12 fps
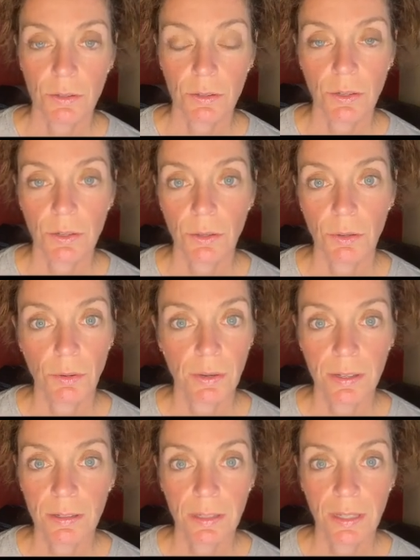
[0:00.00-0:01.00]
new
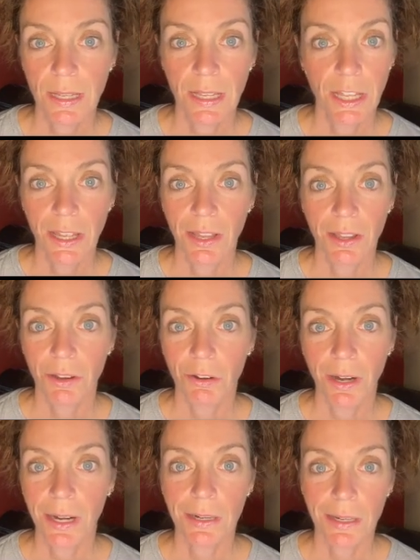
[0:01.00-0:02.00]

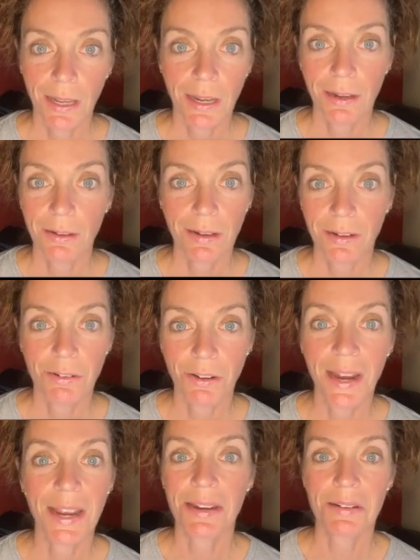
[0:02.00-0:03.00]
great
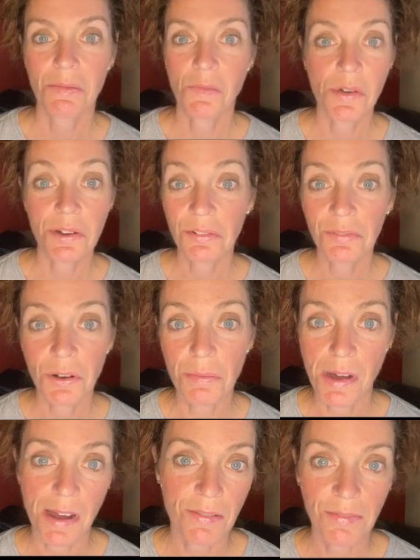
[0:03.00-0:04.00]
and wonderful
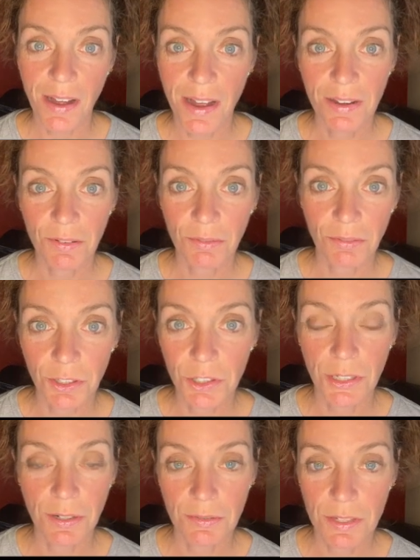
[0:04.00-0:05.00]
modified
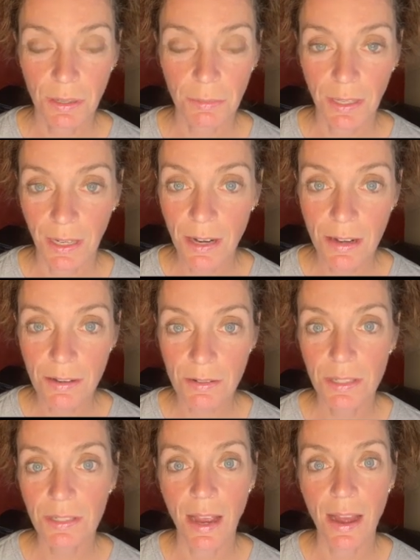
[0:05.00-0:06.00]
version of something
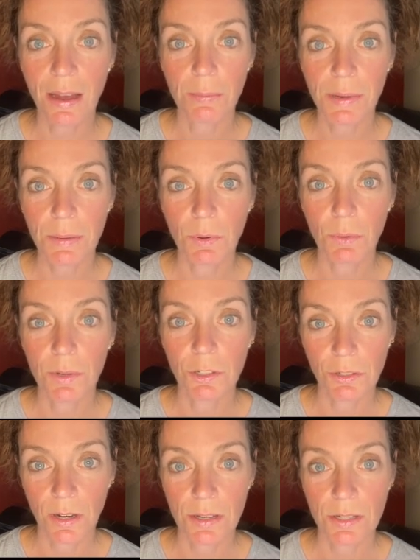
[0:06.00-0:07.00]
else, that people would
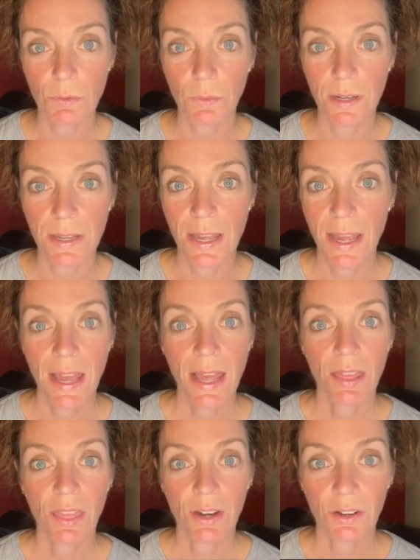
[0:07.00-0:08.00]
trust what
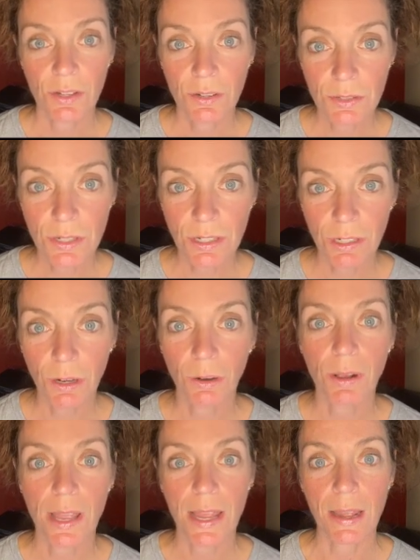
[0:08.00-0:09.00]
they're used
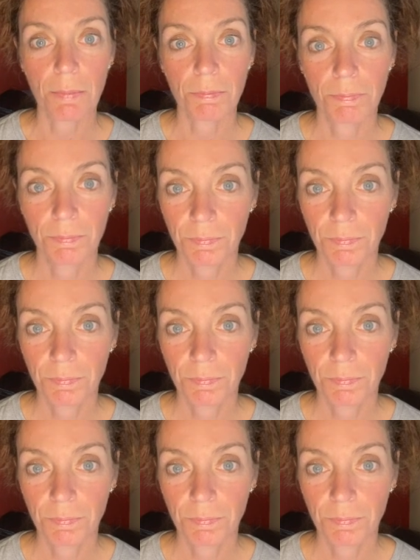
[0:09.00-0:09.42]
to and